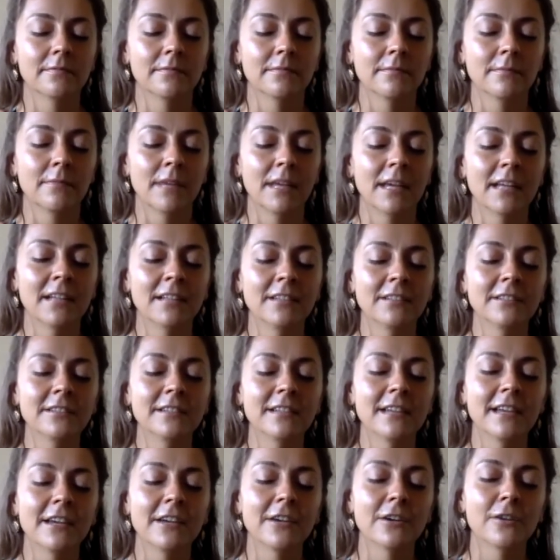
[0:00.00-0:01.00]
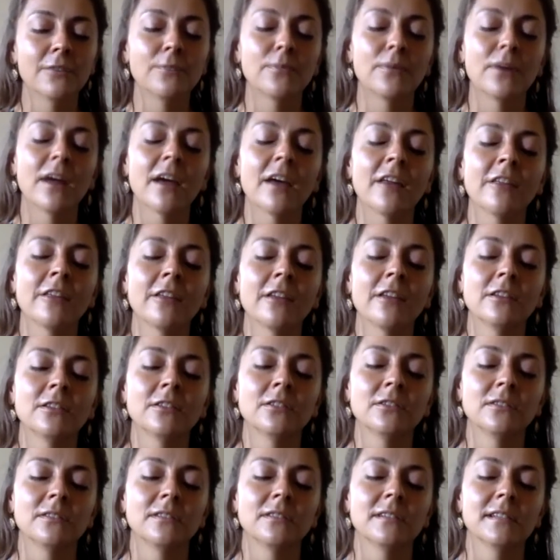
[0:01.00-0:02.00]
Begin to take your breath
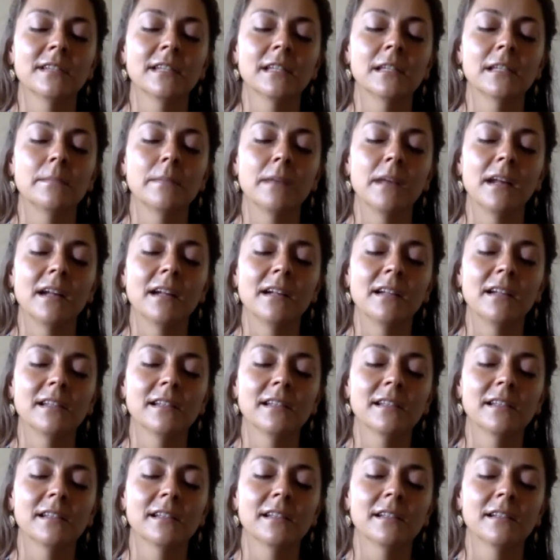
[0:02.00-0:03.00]
into this space.